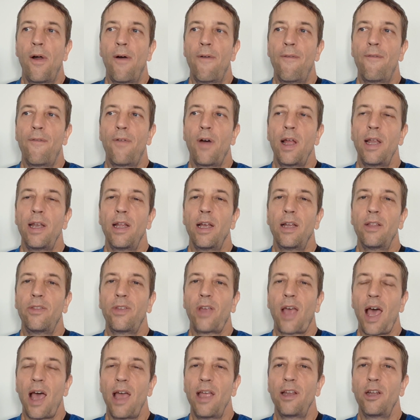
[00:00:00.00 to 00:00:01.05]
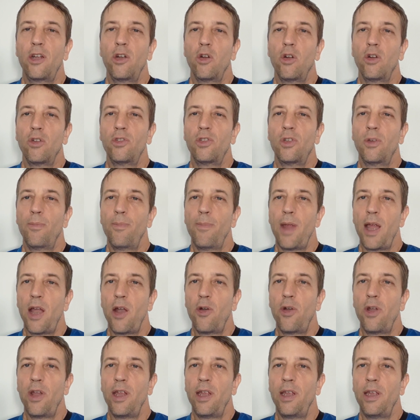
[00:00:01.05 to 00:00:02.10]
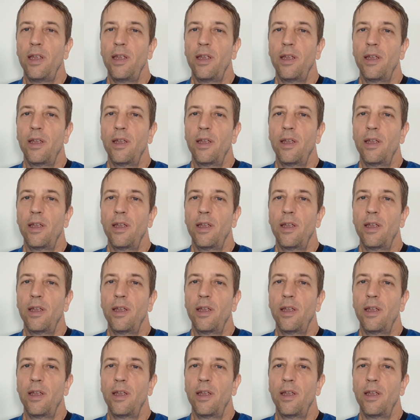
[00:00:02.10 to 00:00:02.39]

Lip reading: find a Thai girl to marry